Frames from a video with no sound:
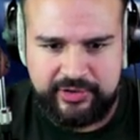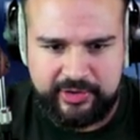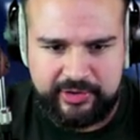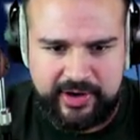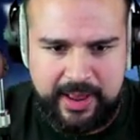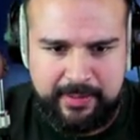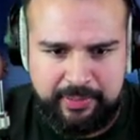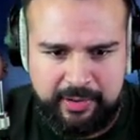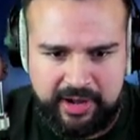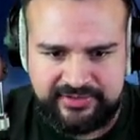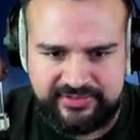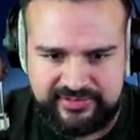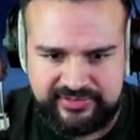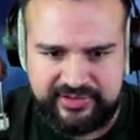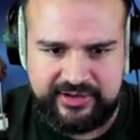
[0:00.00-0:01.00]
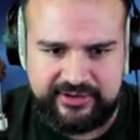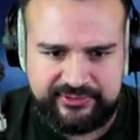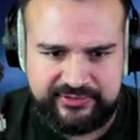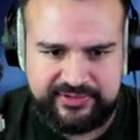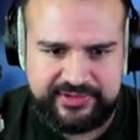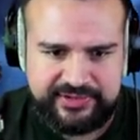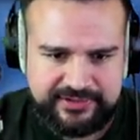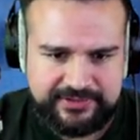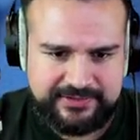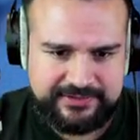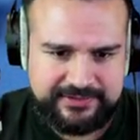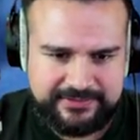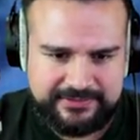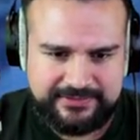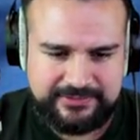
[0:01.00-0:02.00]
Your grandpa stuffed.
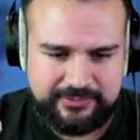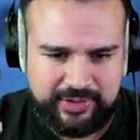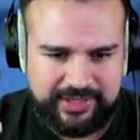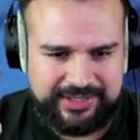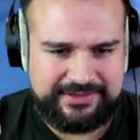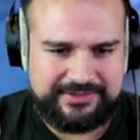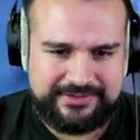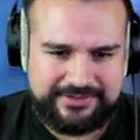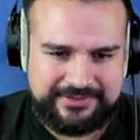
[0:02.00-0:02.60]
What?